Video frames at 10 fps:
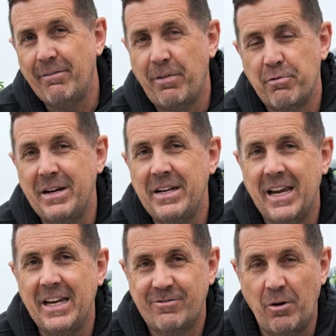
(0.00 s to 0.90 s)
every 3
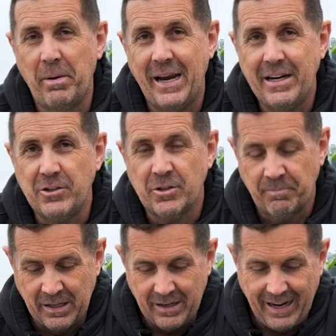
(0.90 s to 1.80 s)
days for pH,
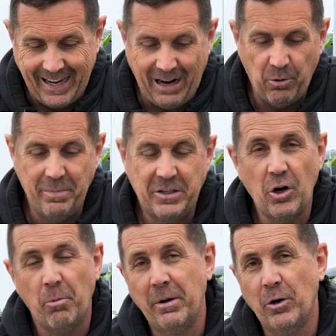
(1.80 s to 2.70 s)
and I will be
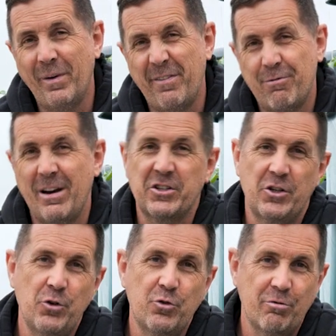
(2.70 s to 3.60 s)
topping up with fresh
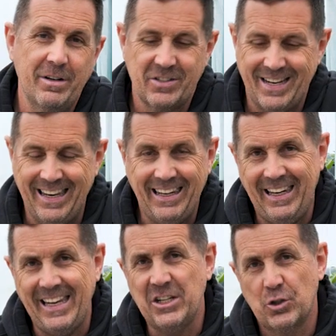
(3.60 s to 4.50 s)
nutrients at
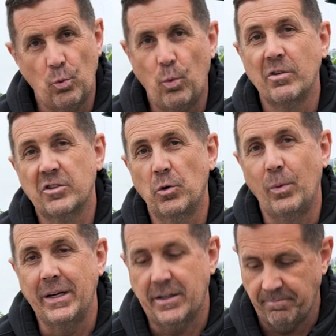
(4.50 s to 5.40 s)
least once a
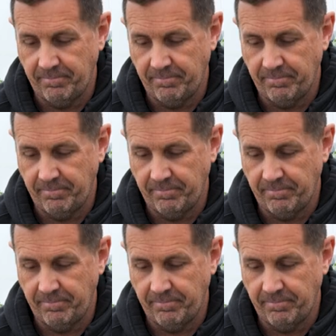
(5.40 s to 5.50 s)
week.